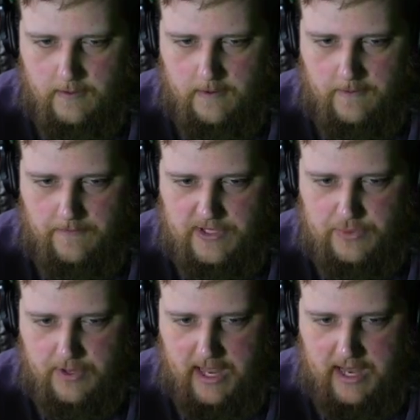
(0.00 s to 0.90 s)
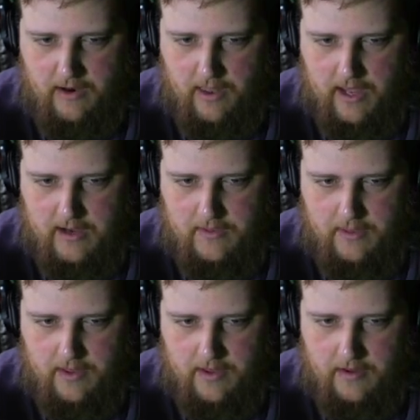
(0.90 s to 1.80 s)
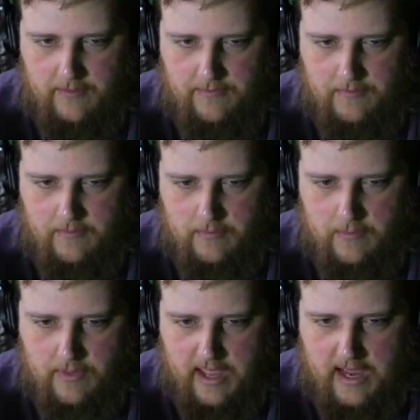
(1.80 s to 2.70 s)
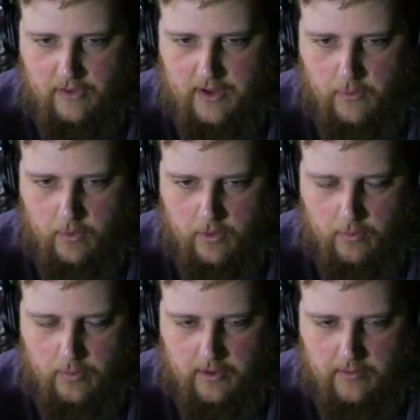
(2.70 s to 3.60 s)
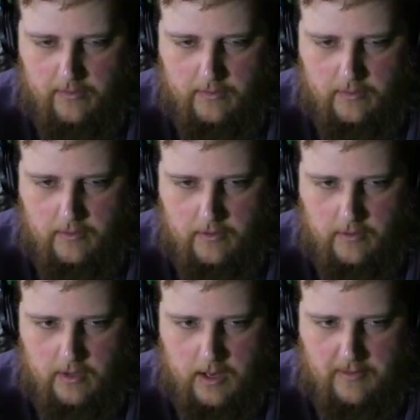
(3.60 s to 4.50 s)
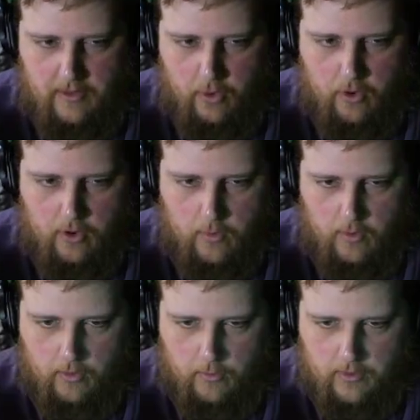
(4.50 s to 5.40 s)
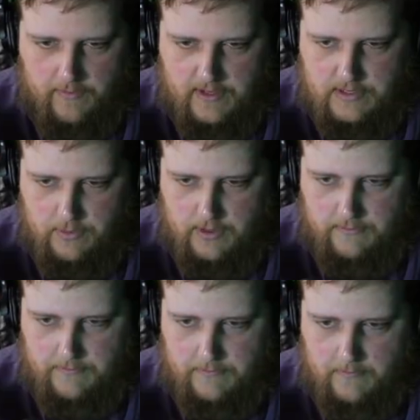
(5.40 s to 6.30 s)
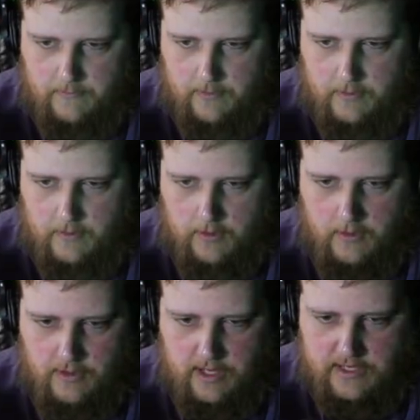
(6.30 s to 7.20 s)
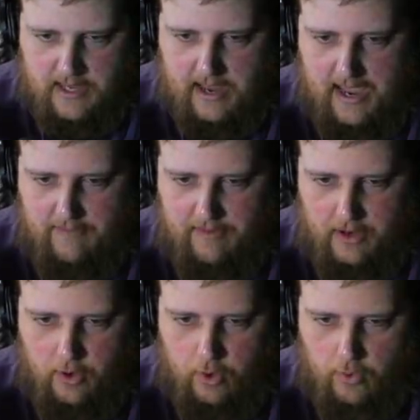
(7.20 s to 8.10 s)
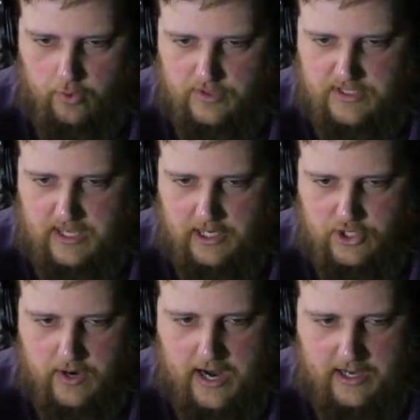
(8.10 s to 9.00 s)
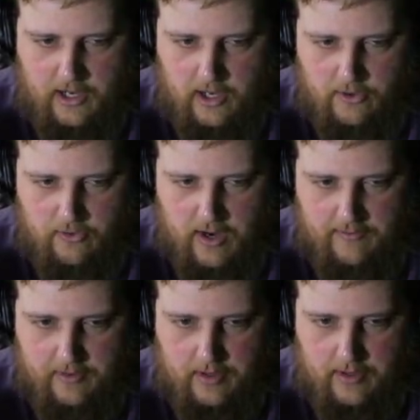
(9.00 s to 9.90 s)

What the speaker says: the Alien World one. I mean the Horror World one. This one doesn't have like a whole new set of track you got to drive on